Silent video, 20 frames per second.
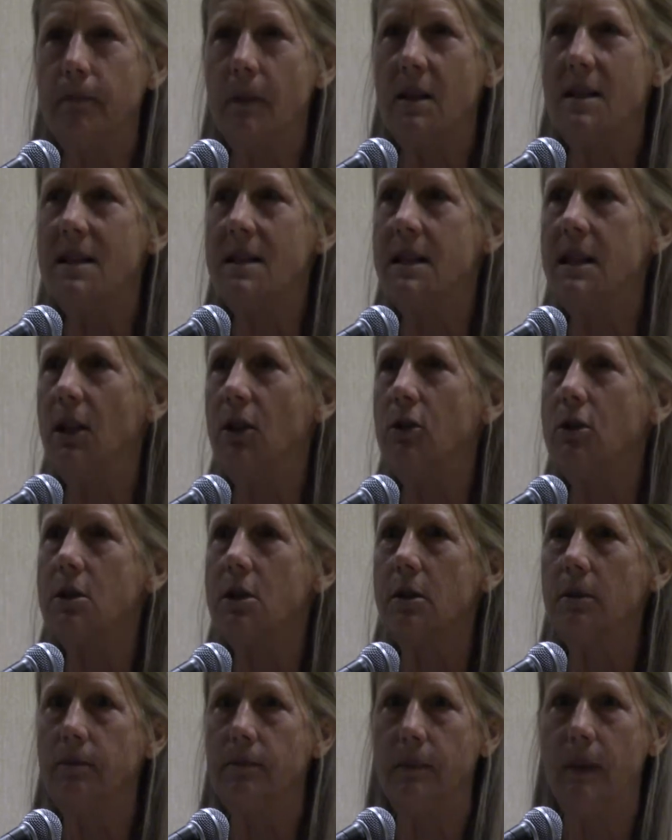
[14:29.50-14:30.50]

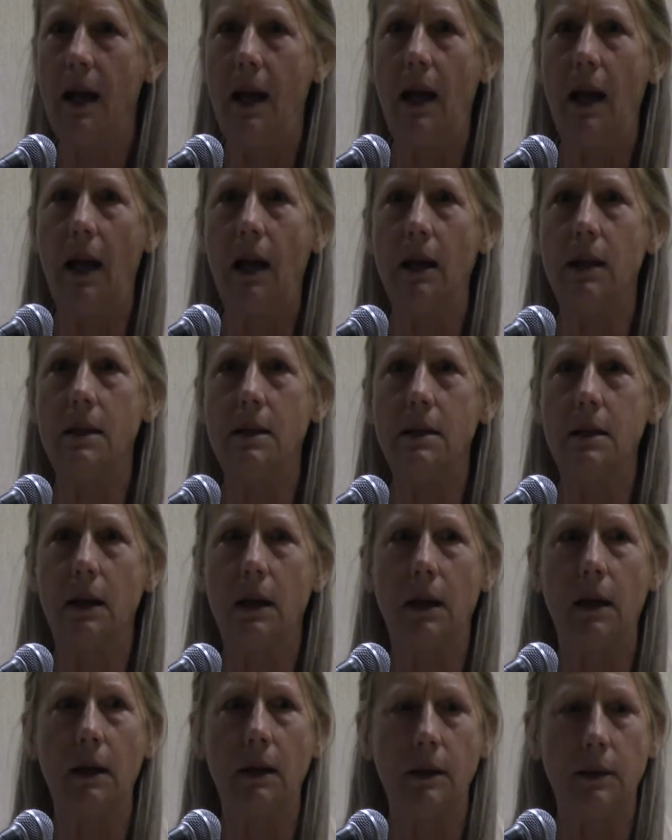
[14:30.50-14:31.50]
silt, and
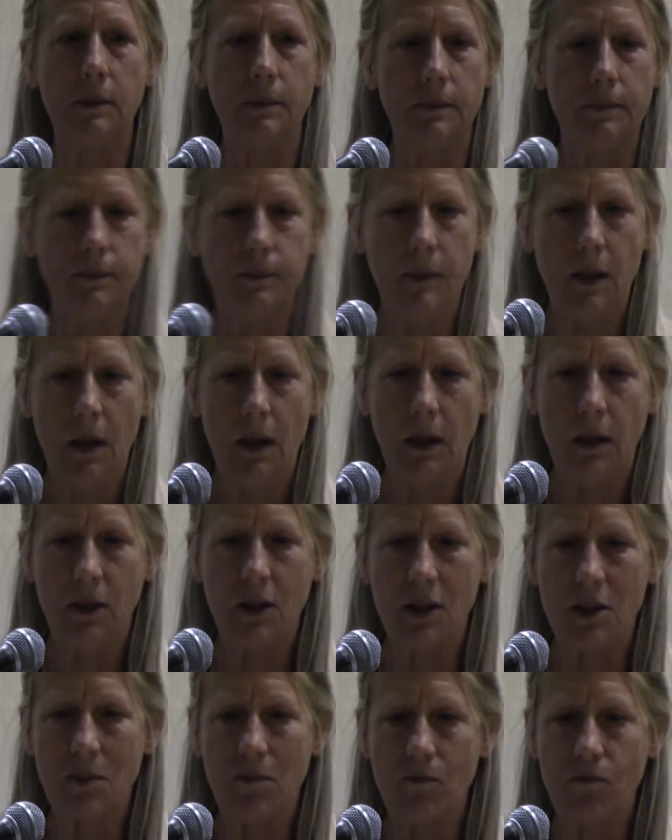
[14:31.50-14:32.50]

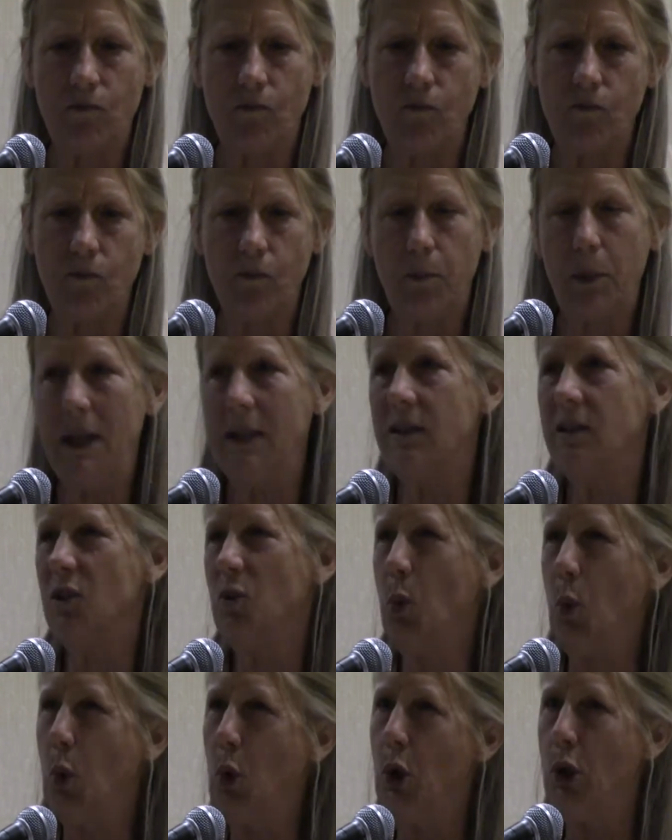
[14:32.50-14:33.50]
just pieces
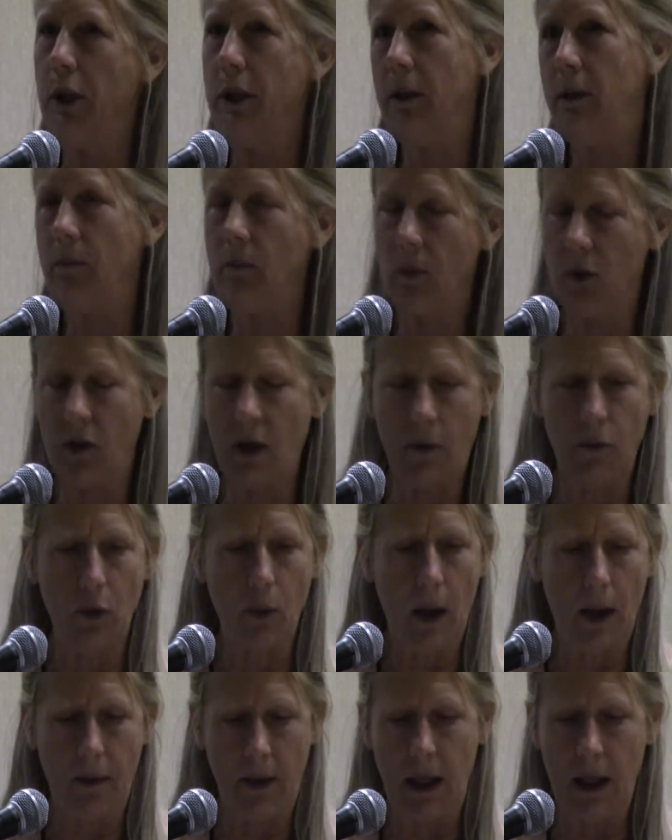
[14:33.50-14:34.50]
of wood and stuff
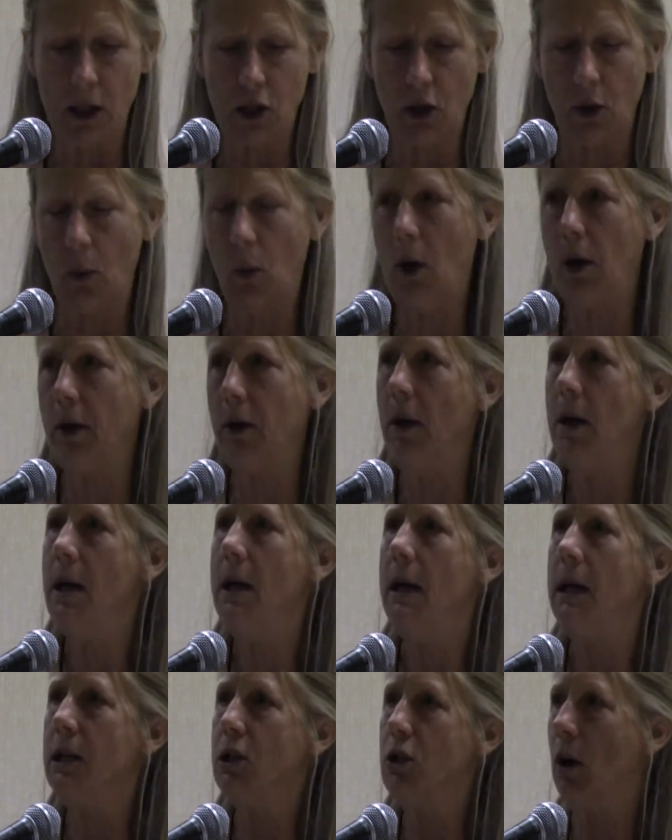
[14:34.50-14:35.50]
around the edge of the water,
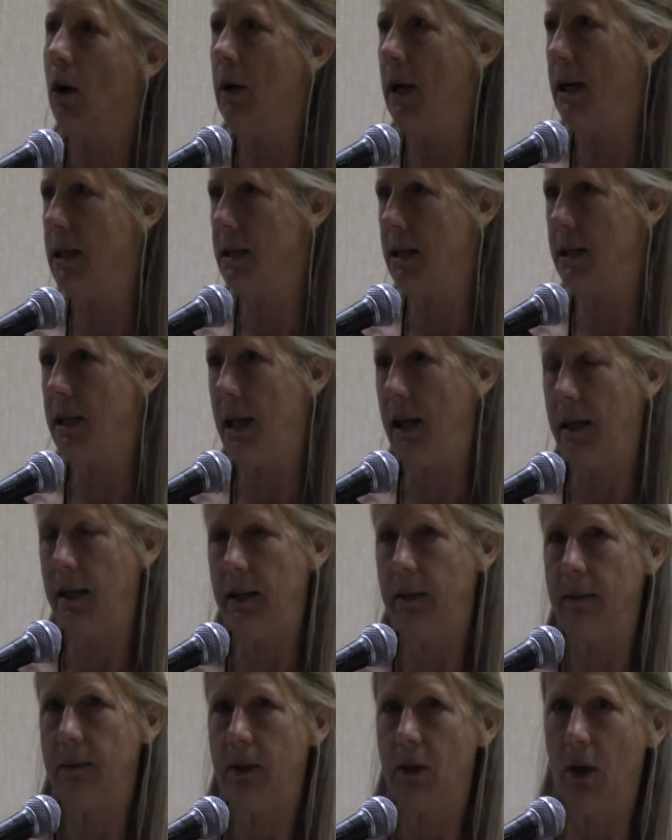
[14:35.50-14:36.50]
and Tara hesitated
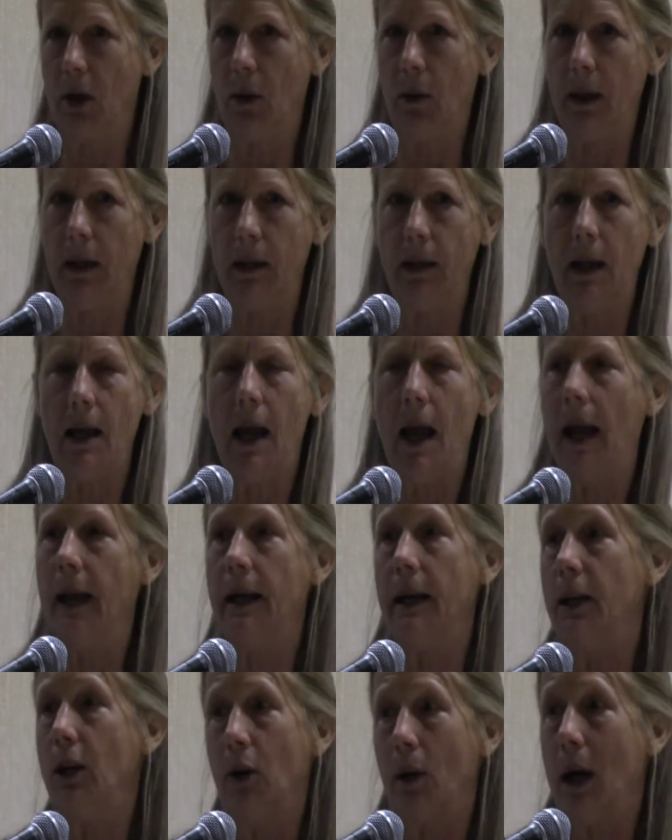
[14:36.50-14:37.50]
to go in. And
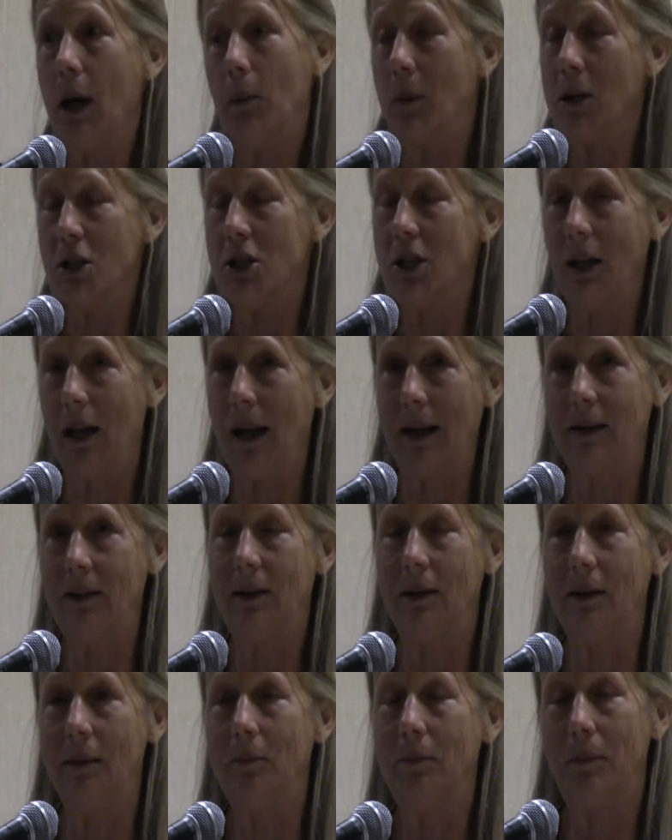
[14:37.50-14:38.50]
I know how much she likes
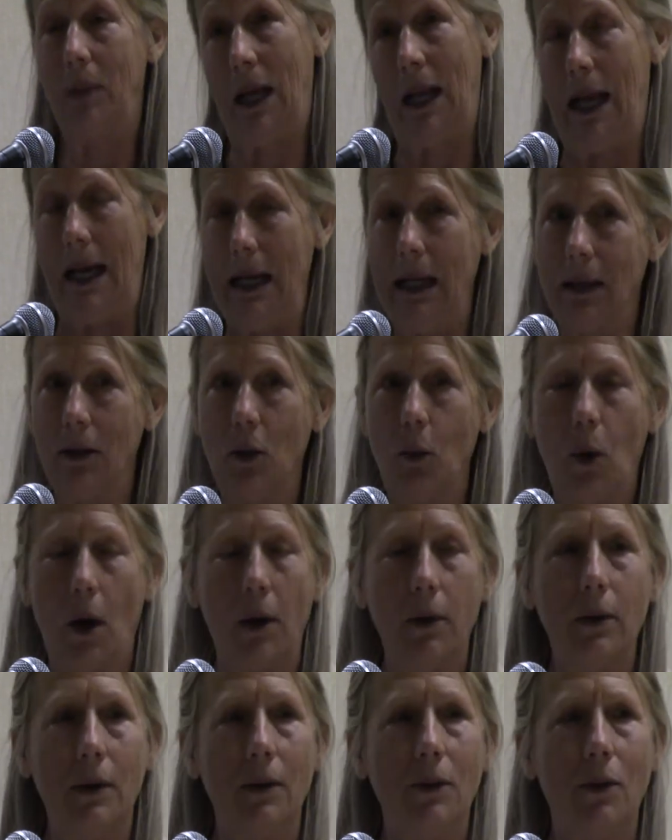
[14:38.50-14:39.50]
to play in the
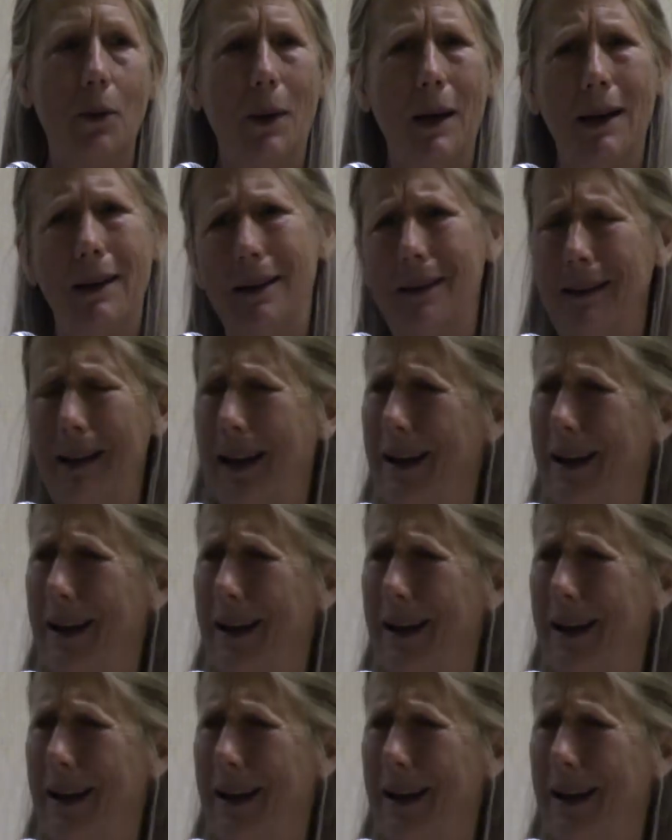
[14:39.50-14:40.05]
water, and so I